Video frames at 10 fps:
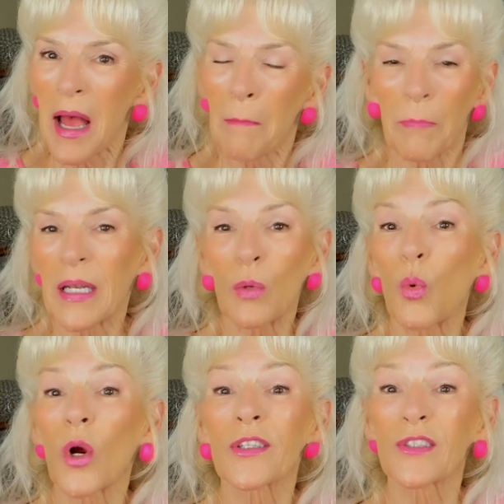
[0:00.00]
but it
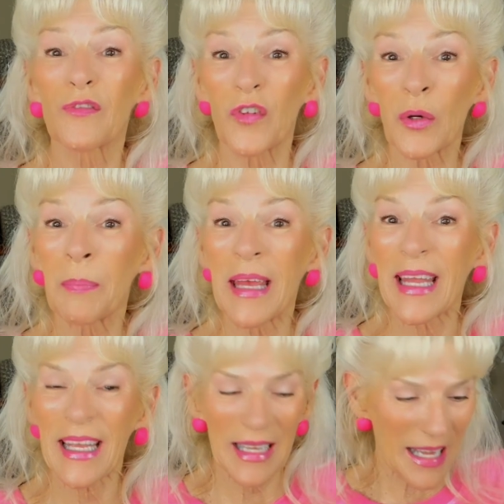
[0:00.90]
works for
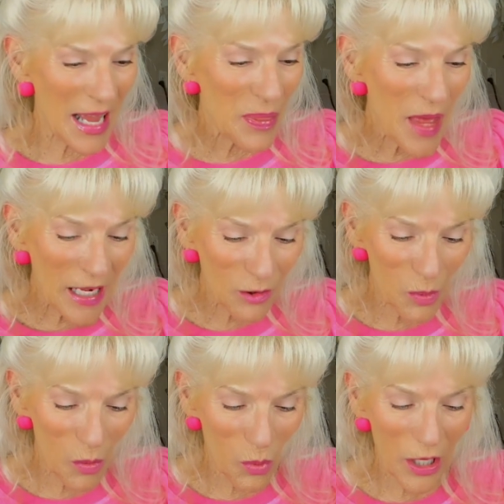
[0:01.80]
me. And that's
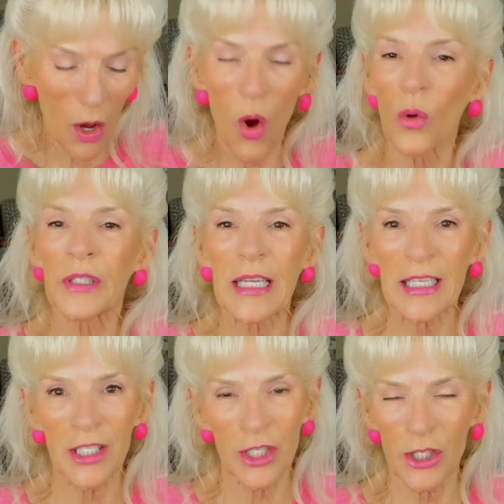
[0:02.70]
what we all
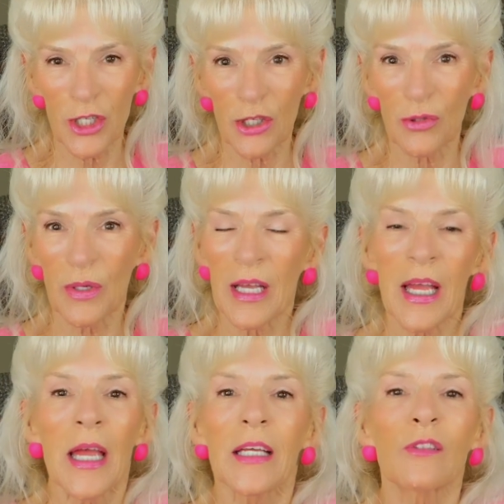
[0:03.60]
need to do,
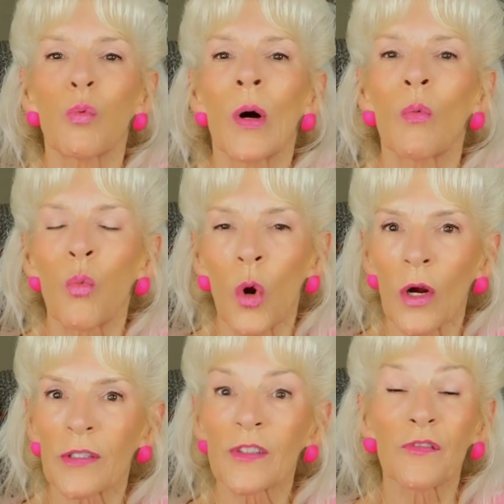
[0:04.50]
is what
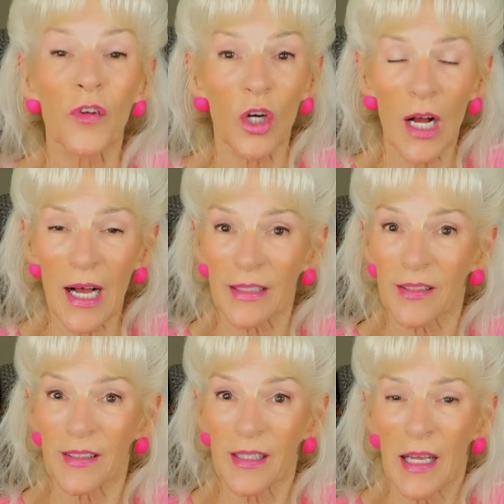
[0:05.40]
works for
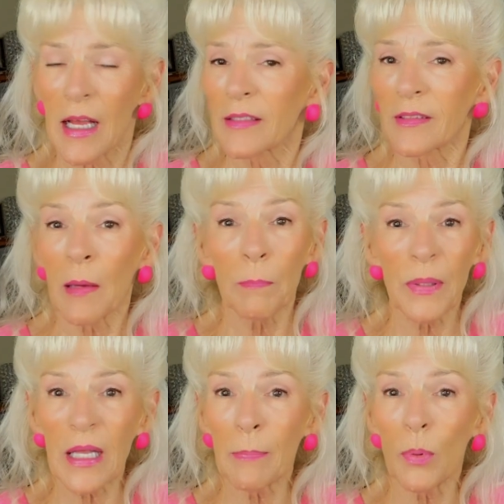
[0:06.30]
us. Some
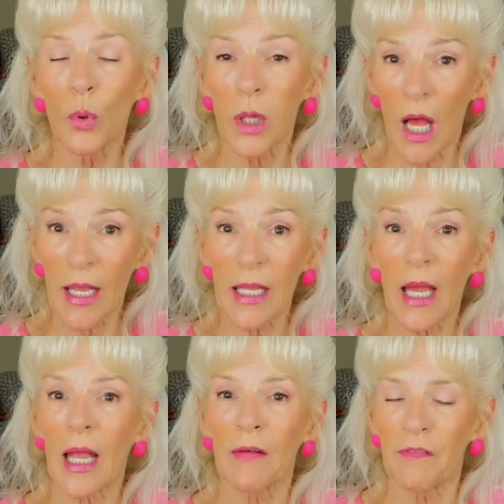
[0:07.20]
people like
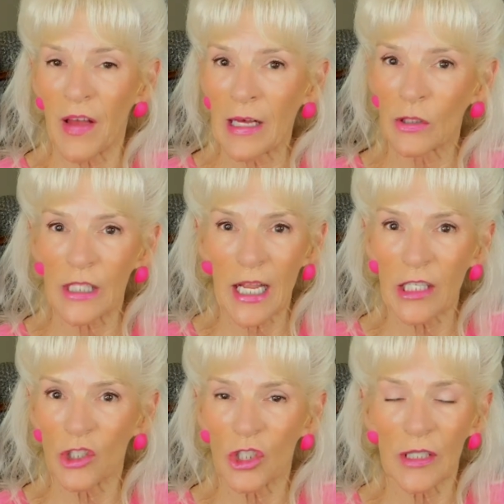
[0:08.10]
a
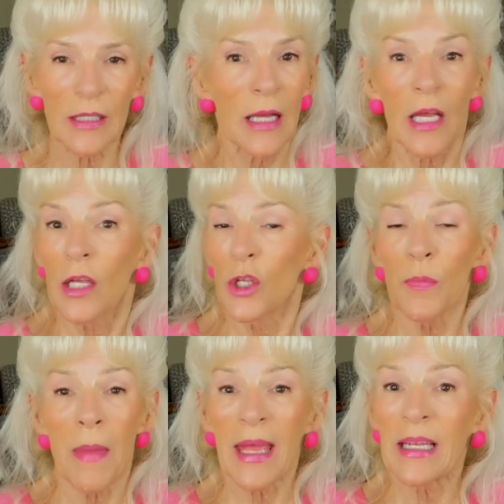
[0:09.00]
foundation. You
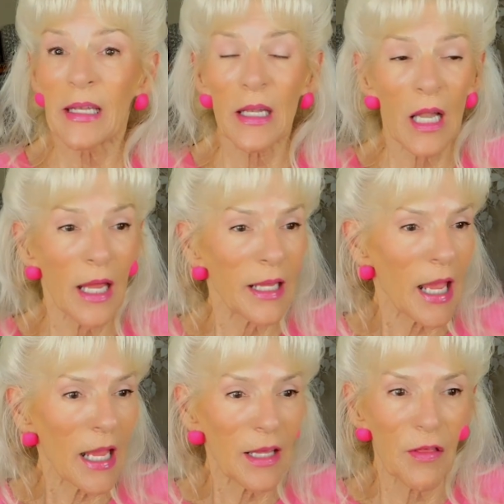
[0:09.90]
may like
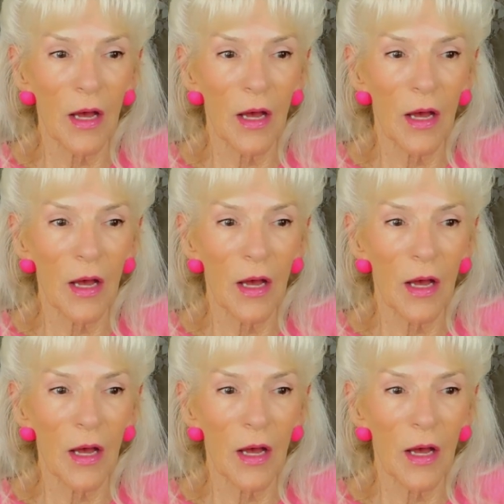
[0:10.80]
a